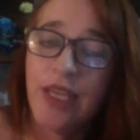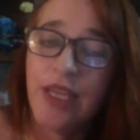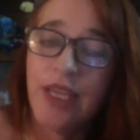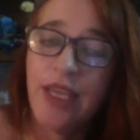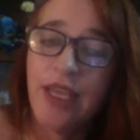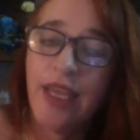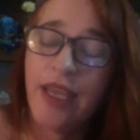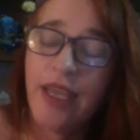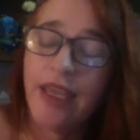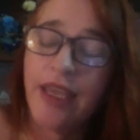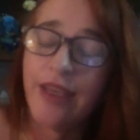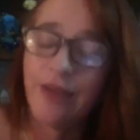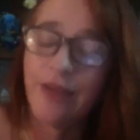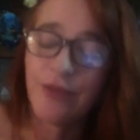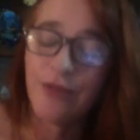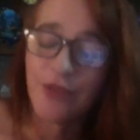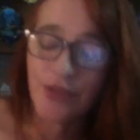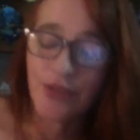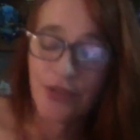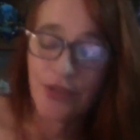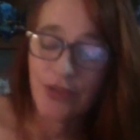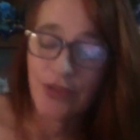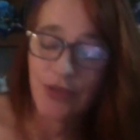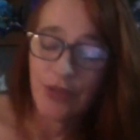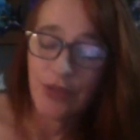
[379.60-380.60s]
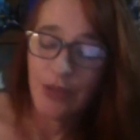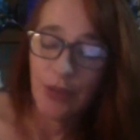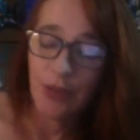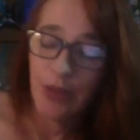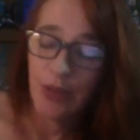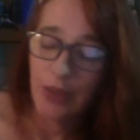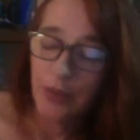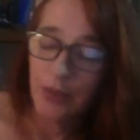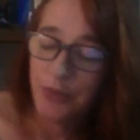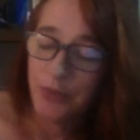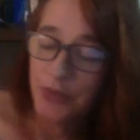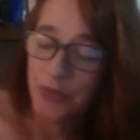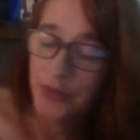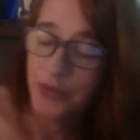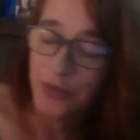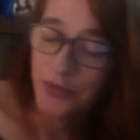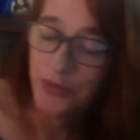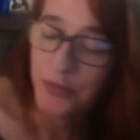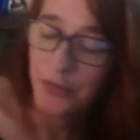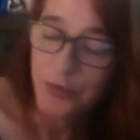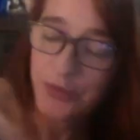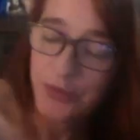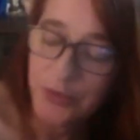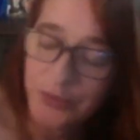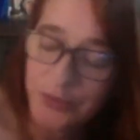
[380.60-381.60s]
And it was just a beautiful,
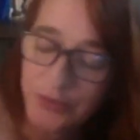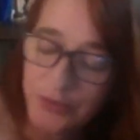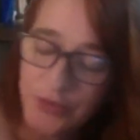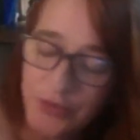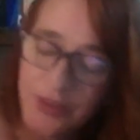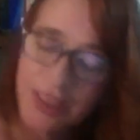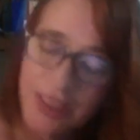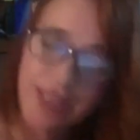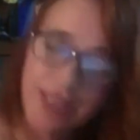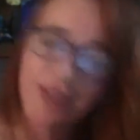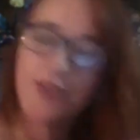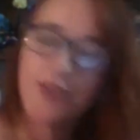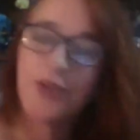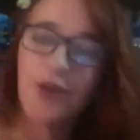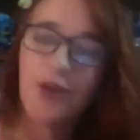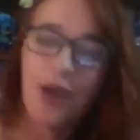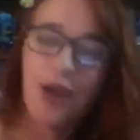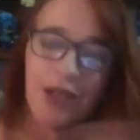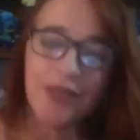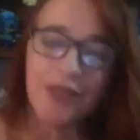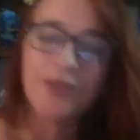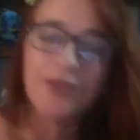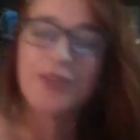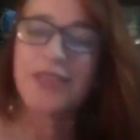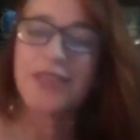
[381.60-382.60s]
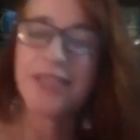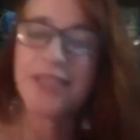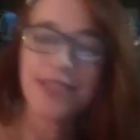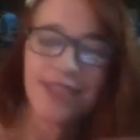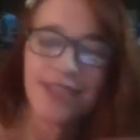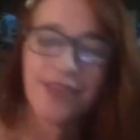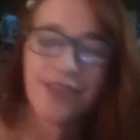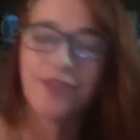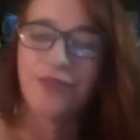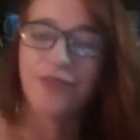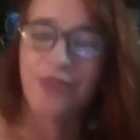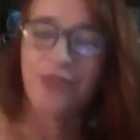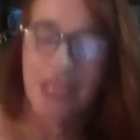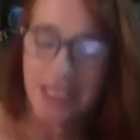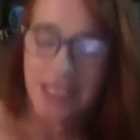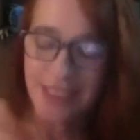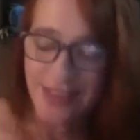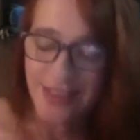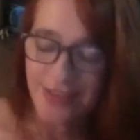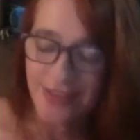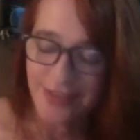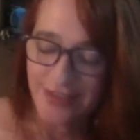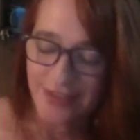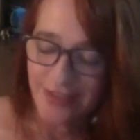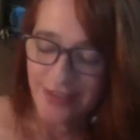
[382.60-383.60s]
beautiful thing. So all of this stuff
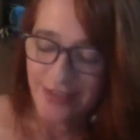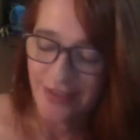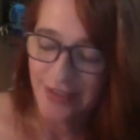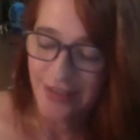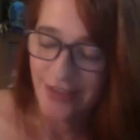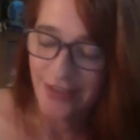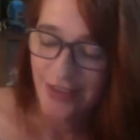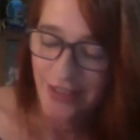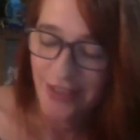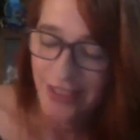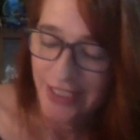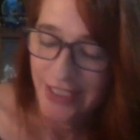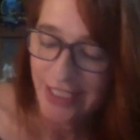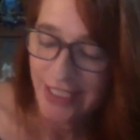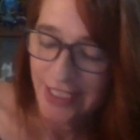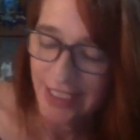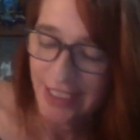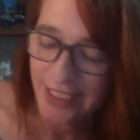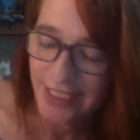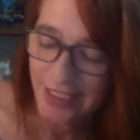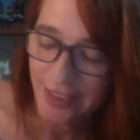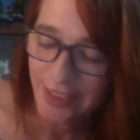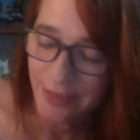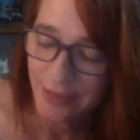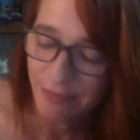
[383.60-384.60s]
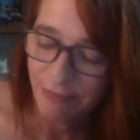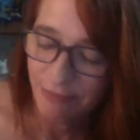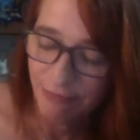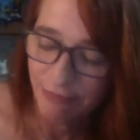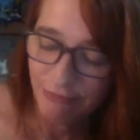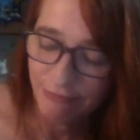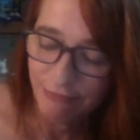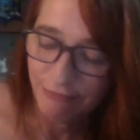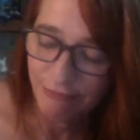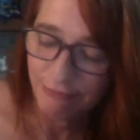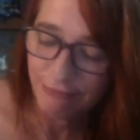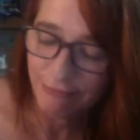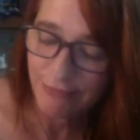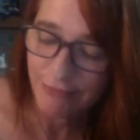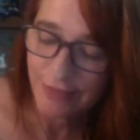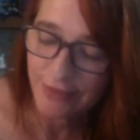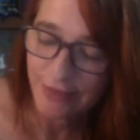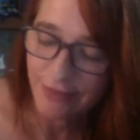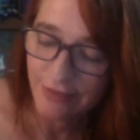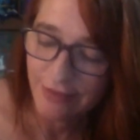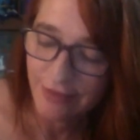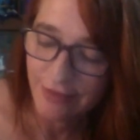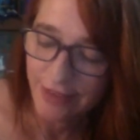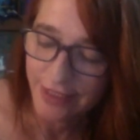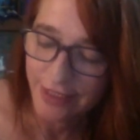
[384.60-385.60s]
feeds on
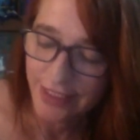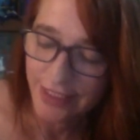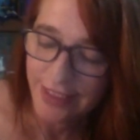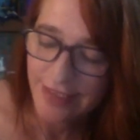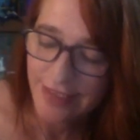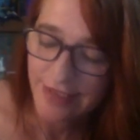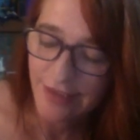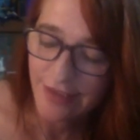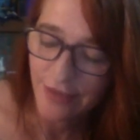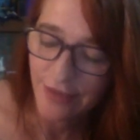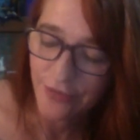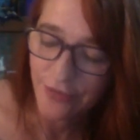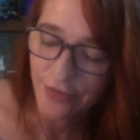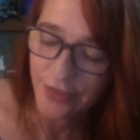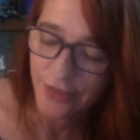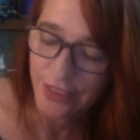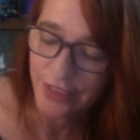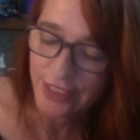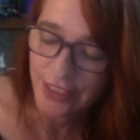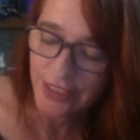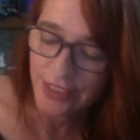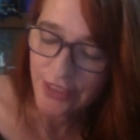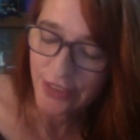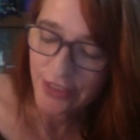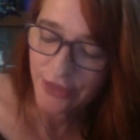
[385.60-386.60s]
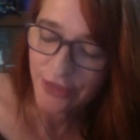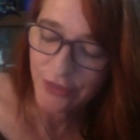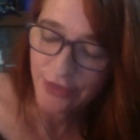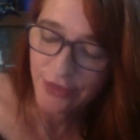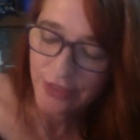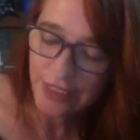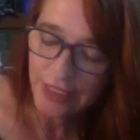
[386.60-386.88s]
itself, on each other.